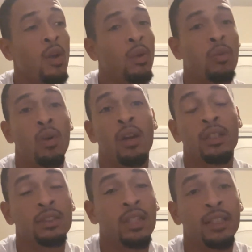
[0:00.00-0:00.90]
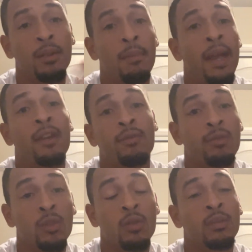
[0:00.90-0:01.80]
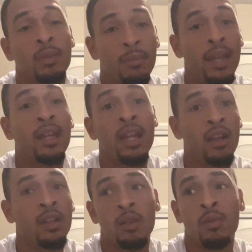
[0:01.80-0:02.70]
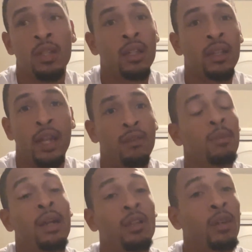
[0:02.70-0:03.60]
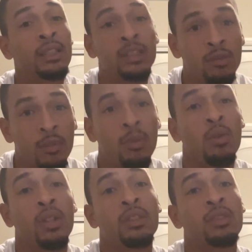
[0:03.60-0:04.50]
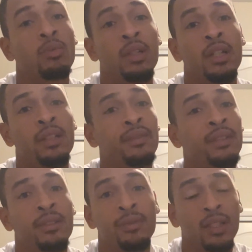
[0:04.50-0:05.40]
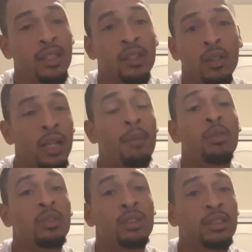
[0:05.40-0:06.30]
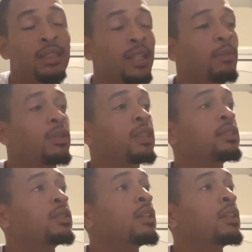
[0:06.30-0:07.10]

We walk into like the back room, the back area where everybody writes their reports, where the fucking, all that bullshit's taking place.